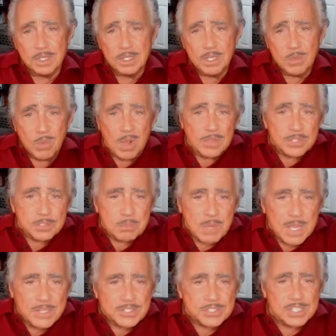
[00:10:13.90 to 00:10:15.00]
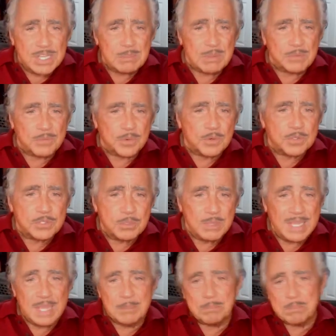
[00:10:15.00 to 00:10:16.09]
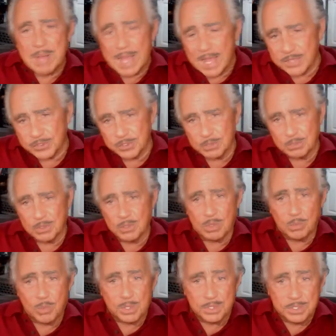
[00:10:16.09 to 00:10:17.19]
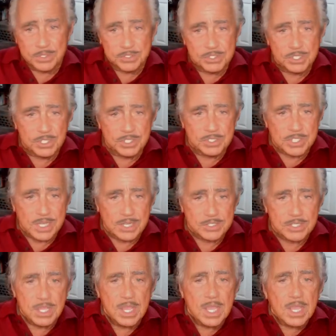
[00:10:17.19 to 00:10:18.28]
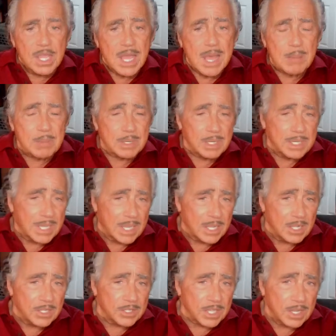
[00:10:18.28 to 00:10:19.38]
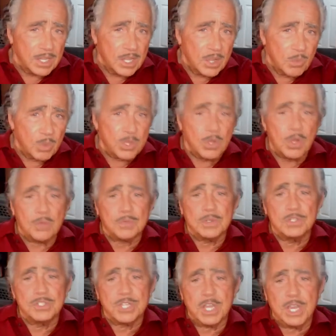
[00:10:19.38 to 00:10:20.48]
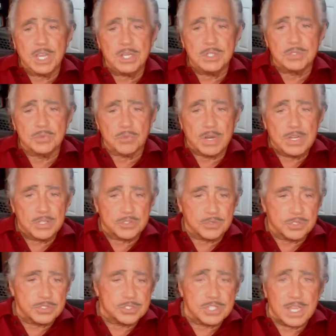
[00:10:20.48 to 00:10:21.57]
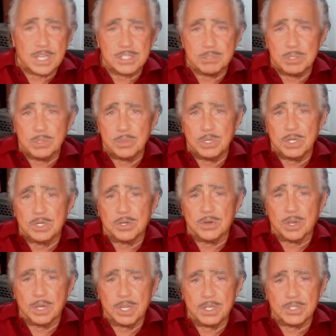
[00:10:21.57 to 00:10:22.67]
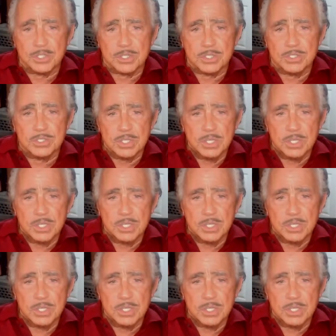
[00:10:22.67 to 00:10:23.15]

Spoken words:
While this might seem at first to be impossible when one considers that it's commonly held that we often change race or sex between incarnations,